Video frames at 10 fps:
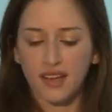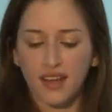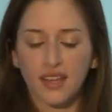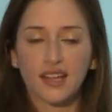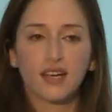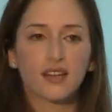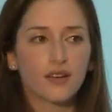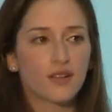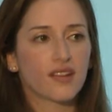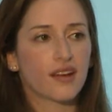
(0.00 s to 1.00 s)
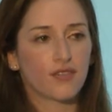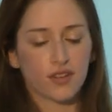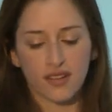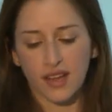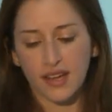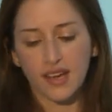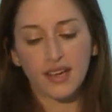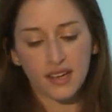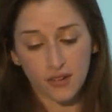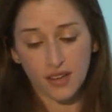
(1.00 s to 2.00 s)
and that includes efforts like
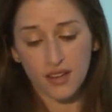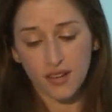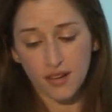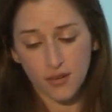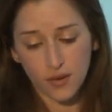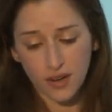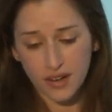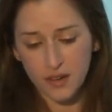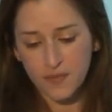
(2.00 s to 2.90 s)
internet.org.